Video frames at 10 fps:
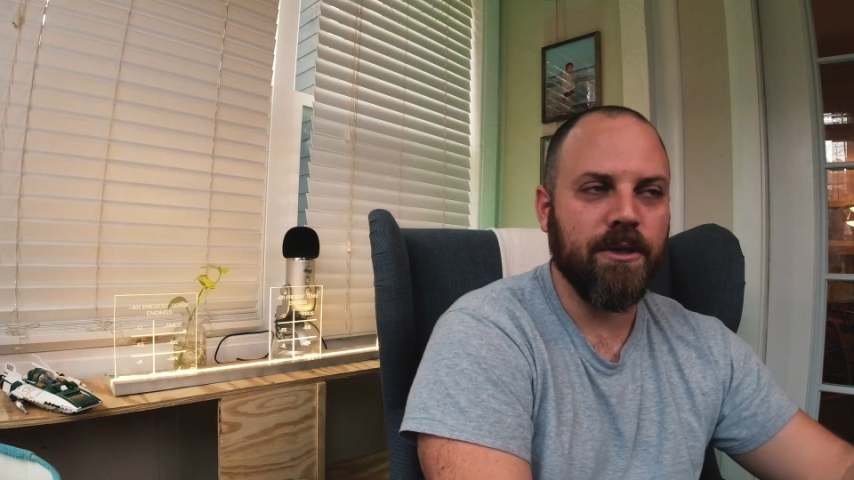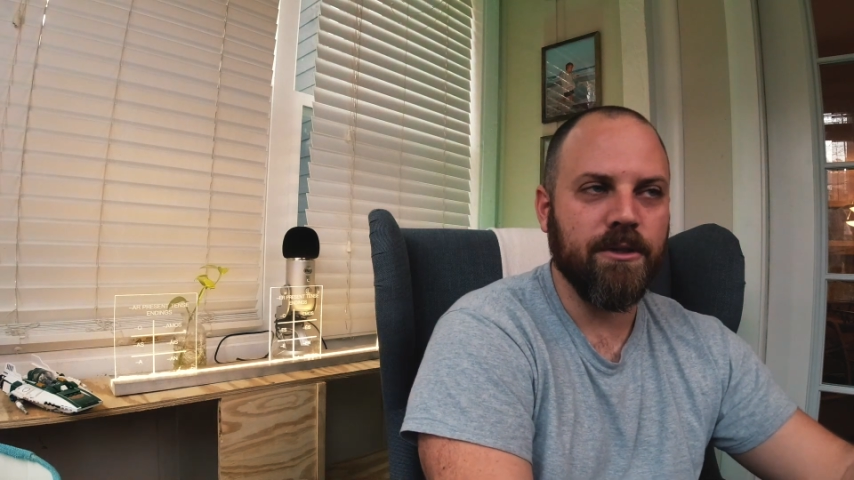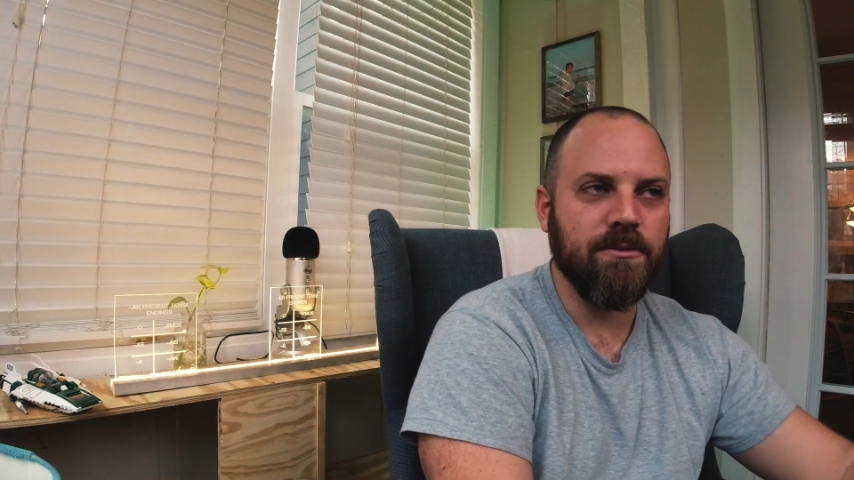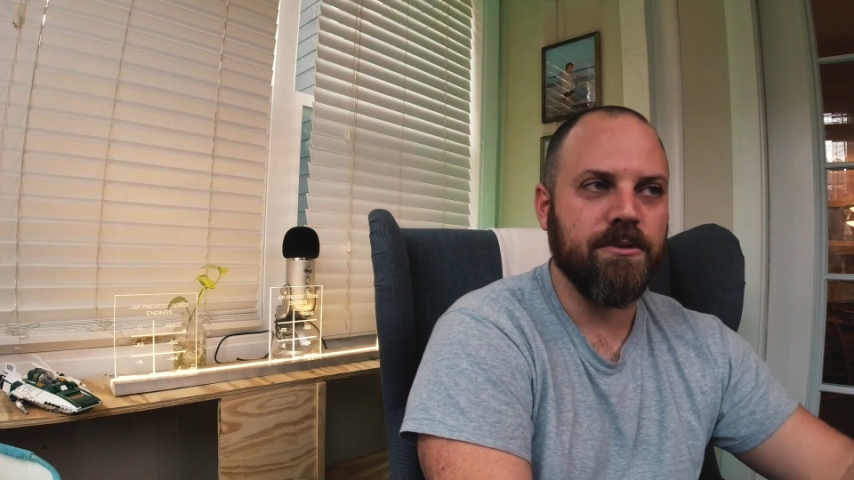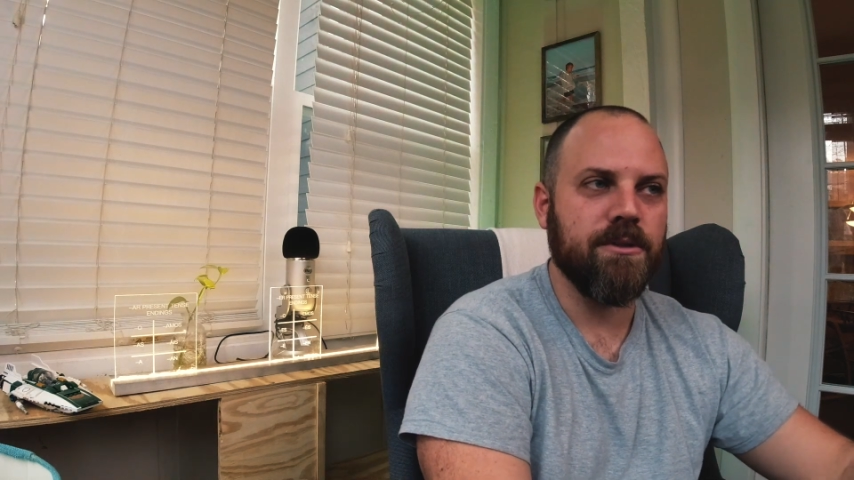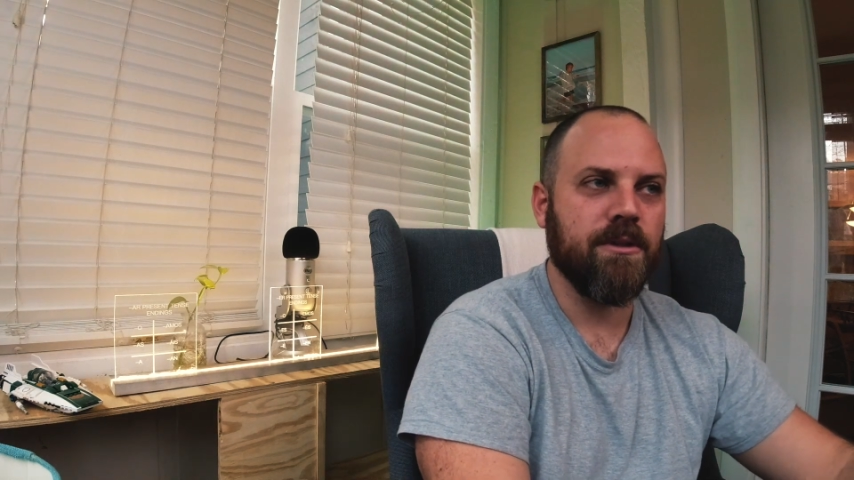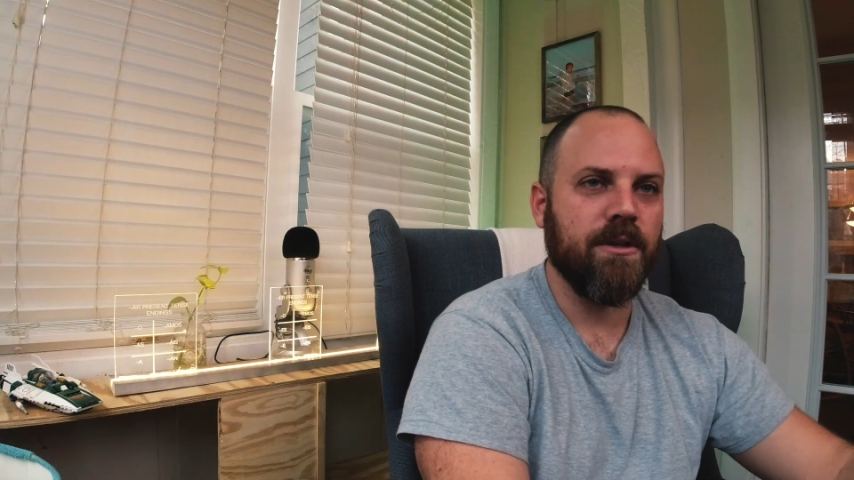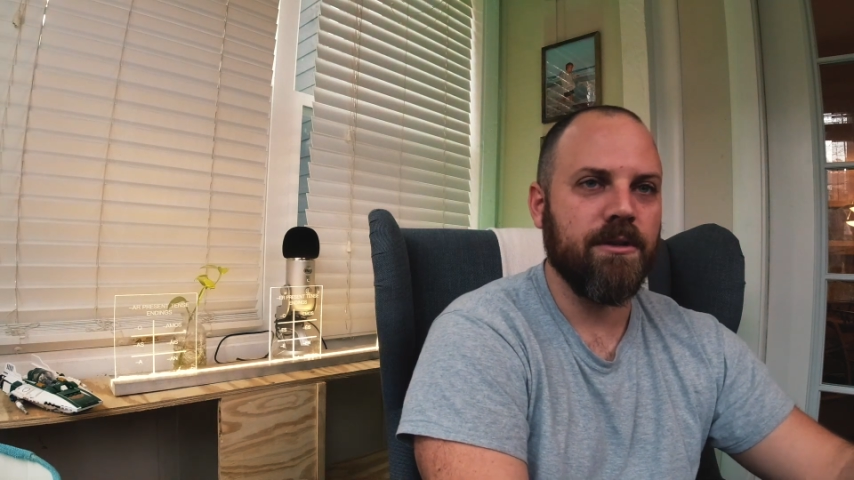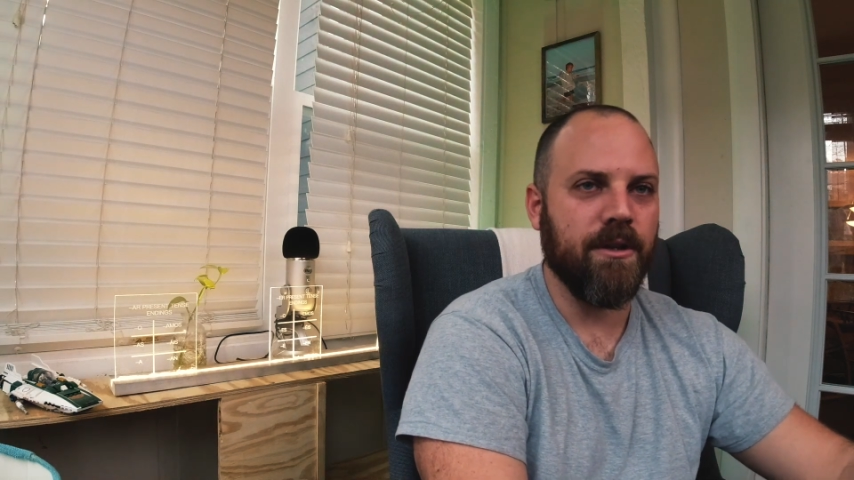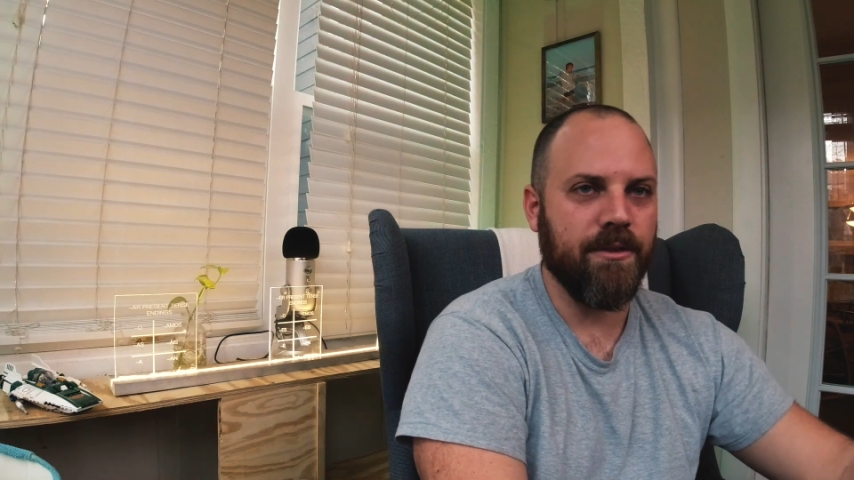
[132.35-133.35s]
I use
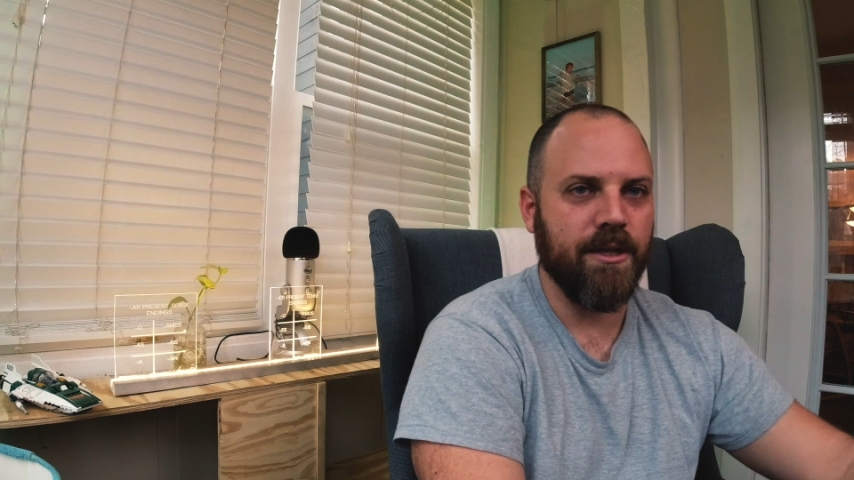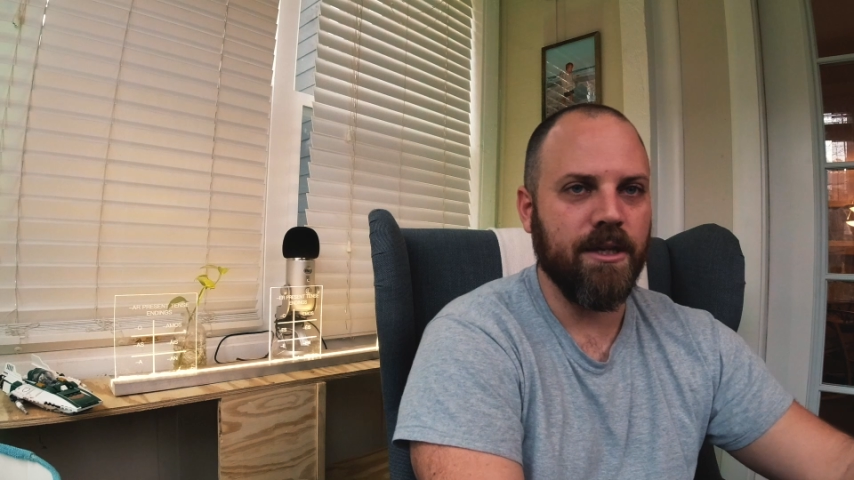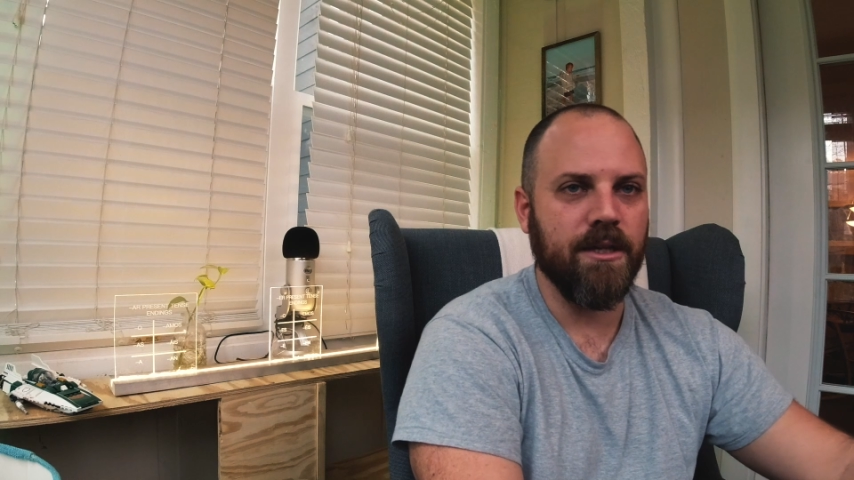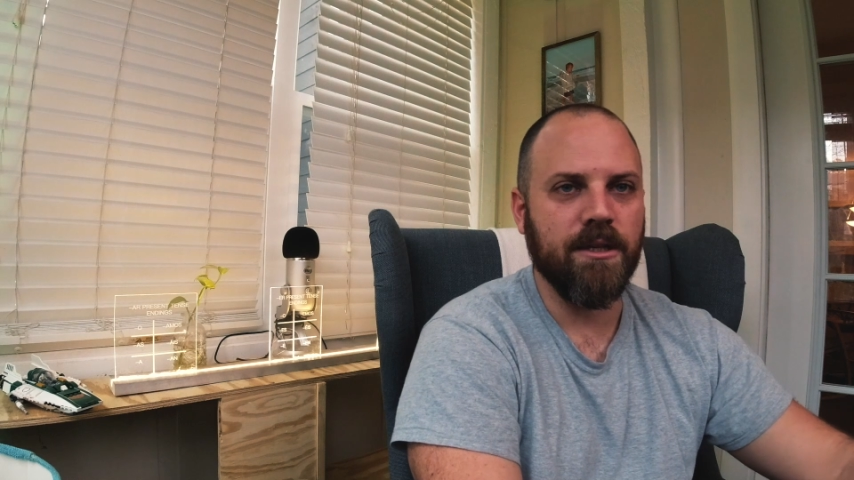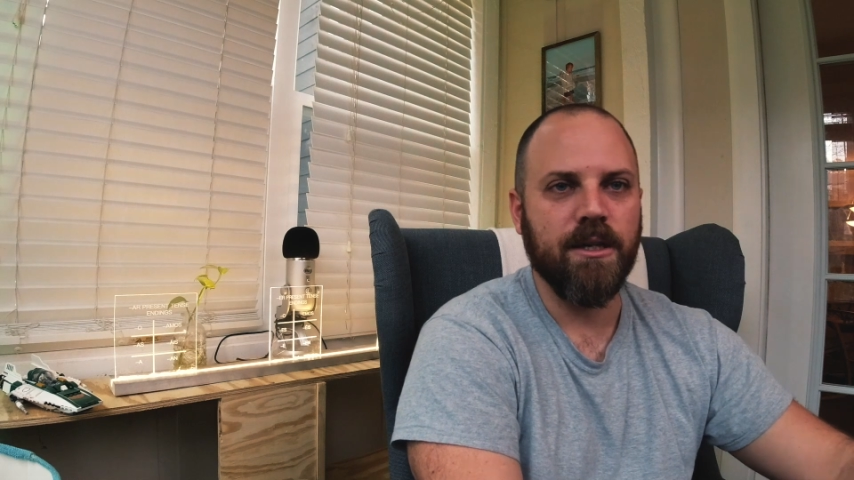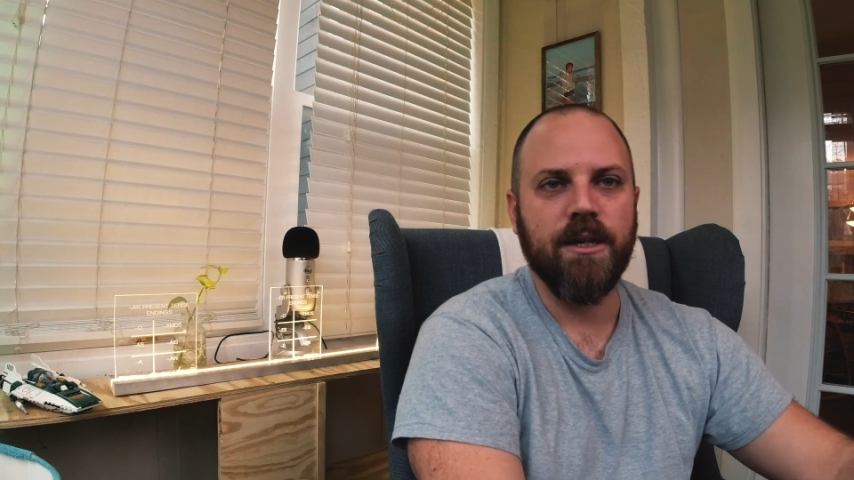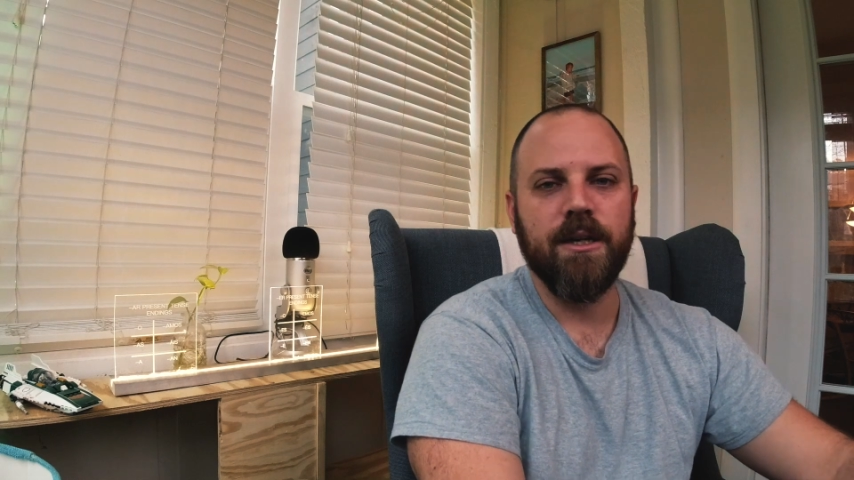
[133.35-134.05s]
to think,